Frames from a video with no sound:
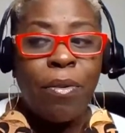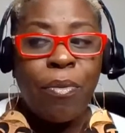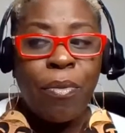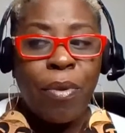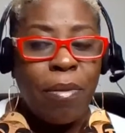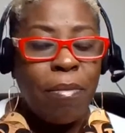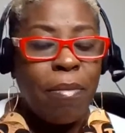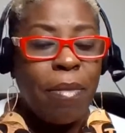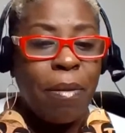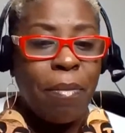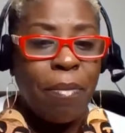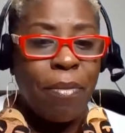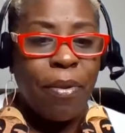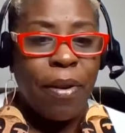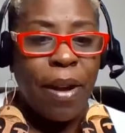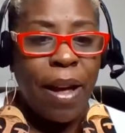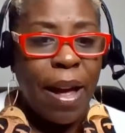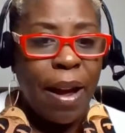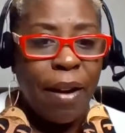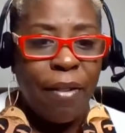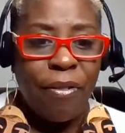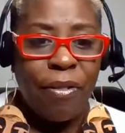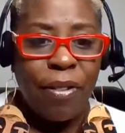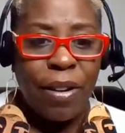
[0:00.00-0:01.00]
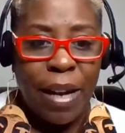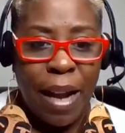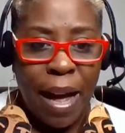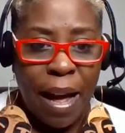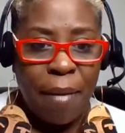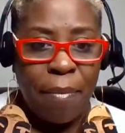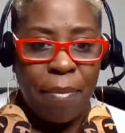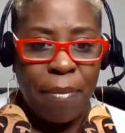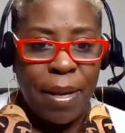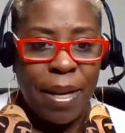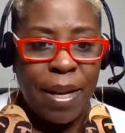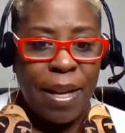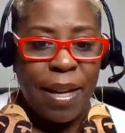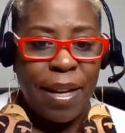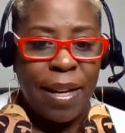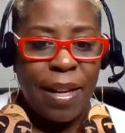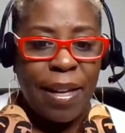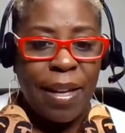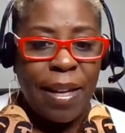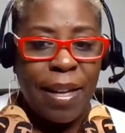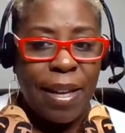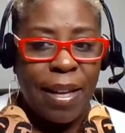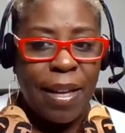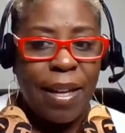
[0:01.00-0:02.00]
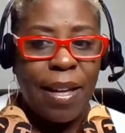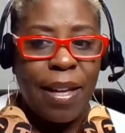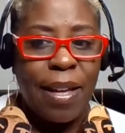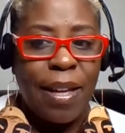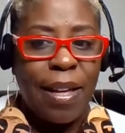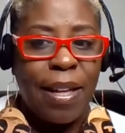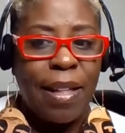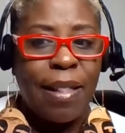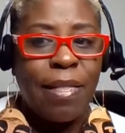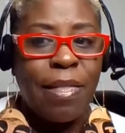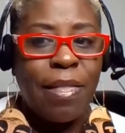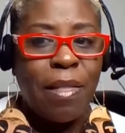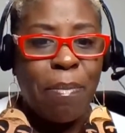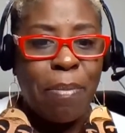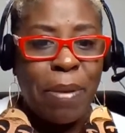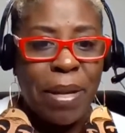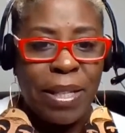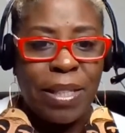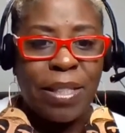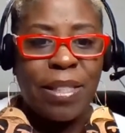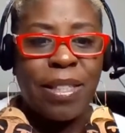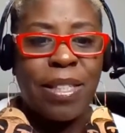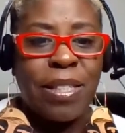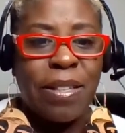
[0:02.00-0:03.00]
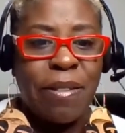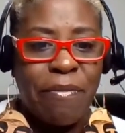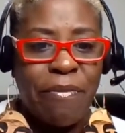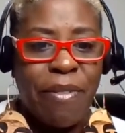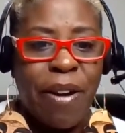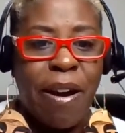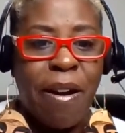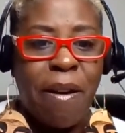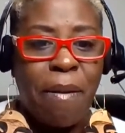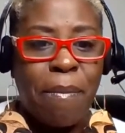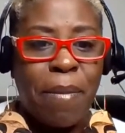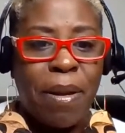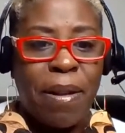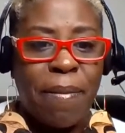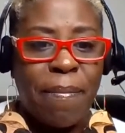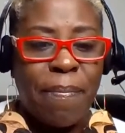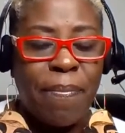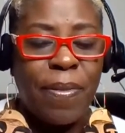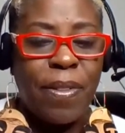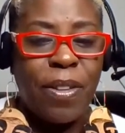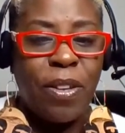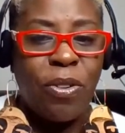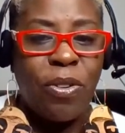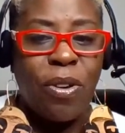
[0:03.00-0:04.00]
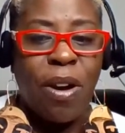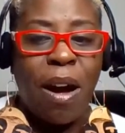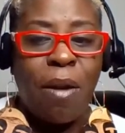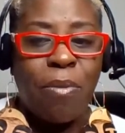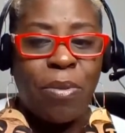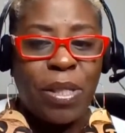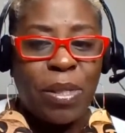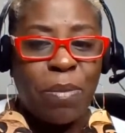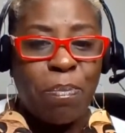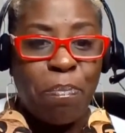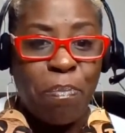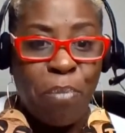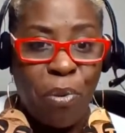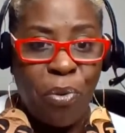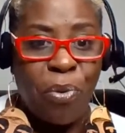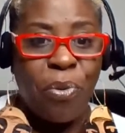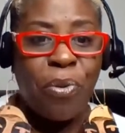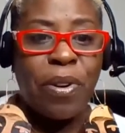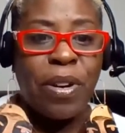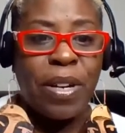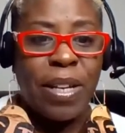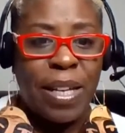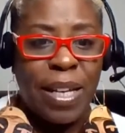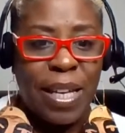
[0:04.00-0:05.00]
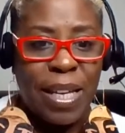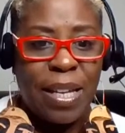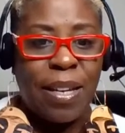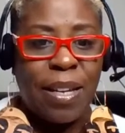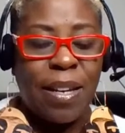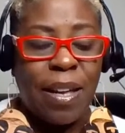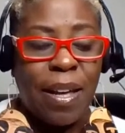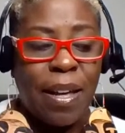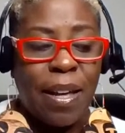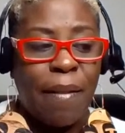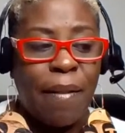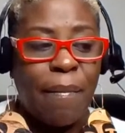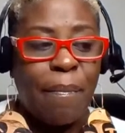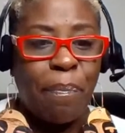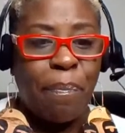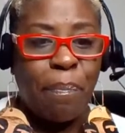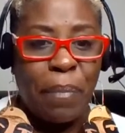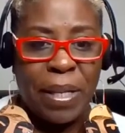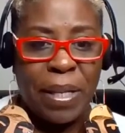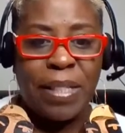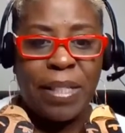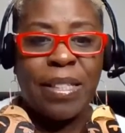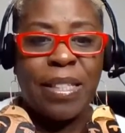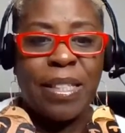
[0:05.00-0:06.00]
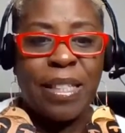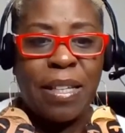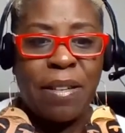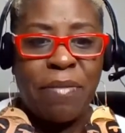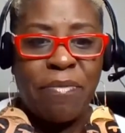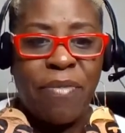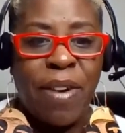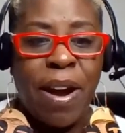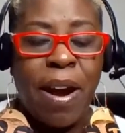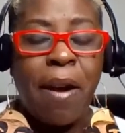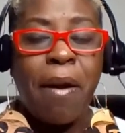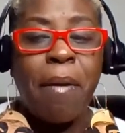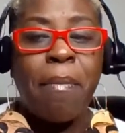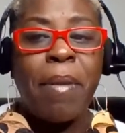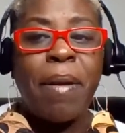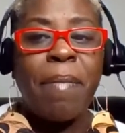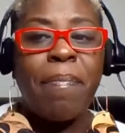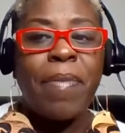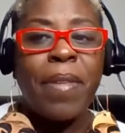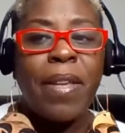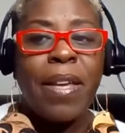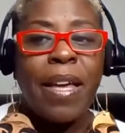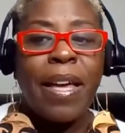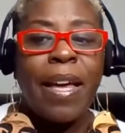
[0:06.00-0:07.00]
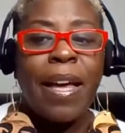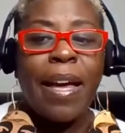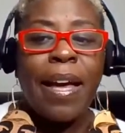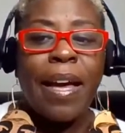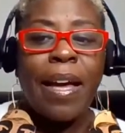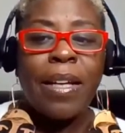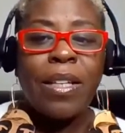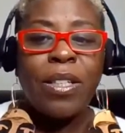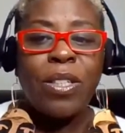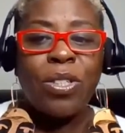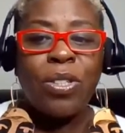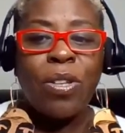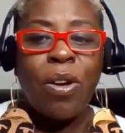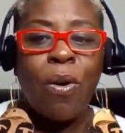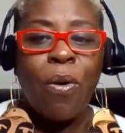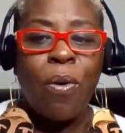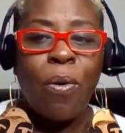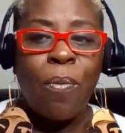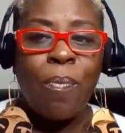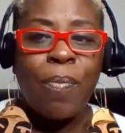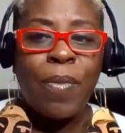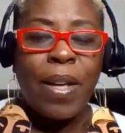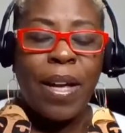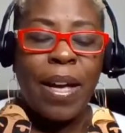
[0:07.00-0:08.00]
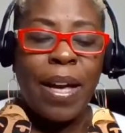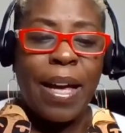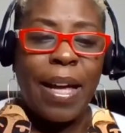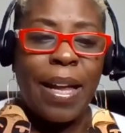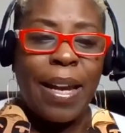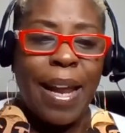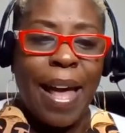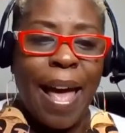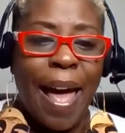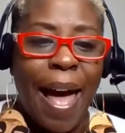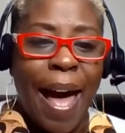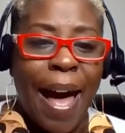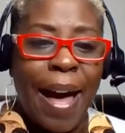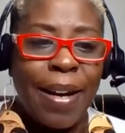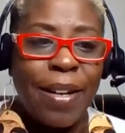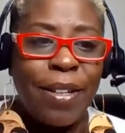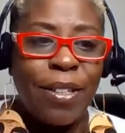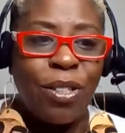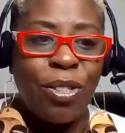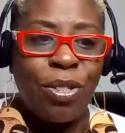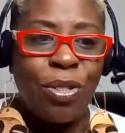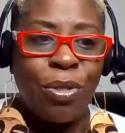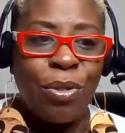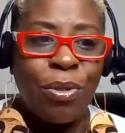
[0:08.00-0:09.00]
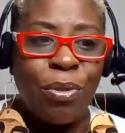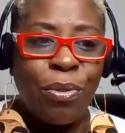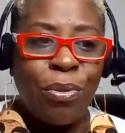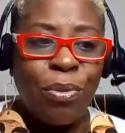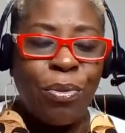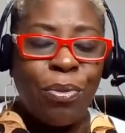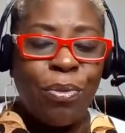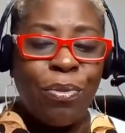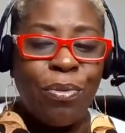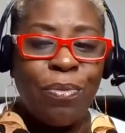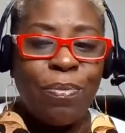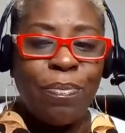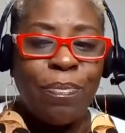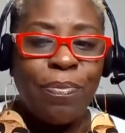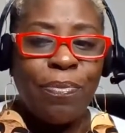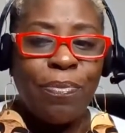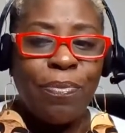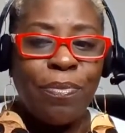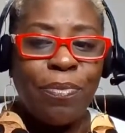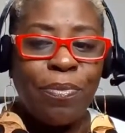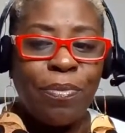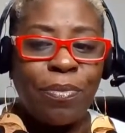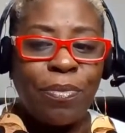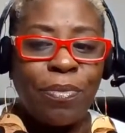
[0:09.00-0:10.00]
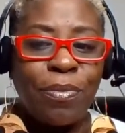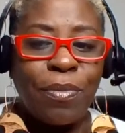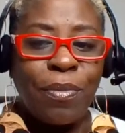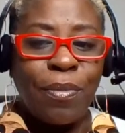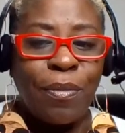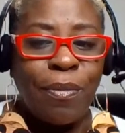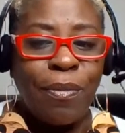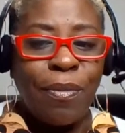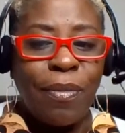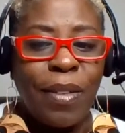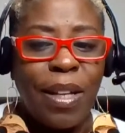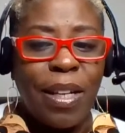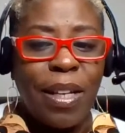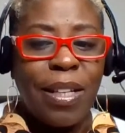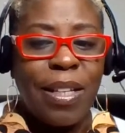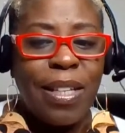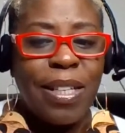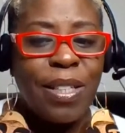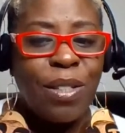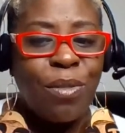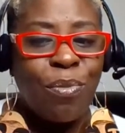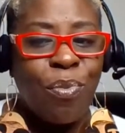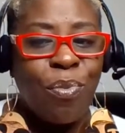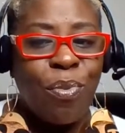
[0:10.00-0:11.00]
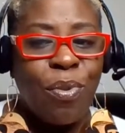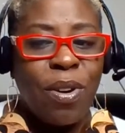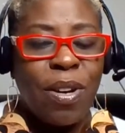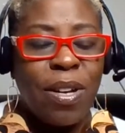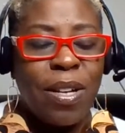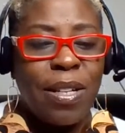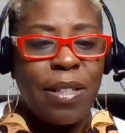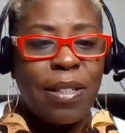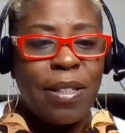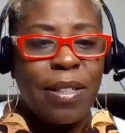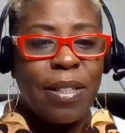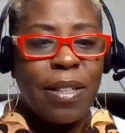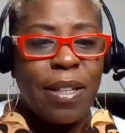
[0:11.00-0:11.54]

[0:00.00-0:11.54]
remember ever not being in the business environment. I was born in business environment. So an attitude is what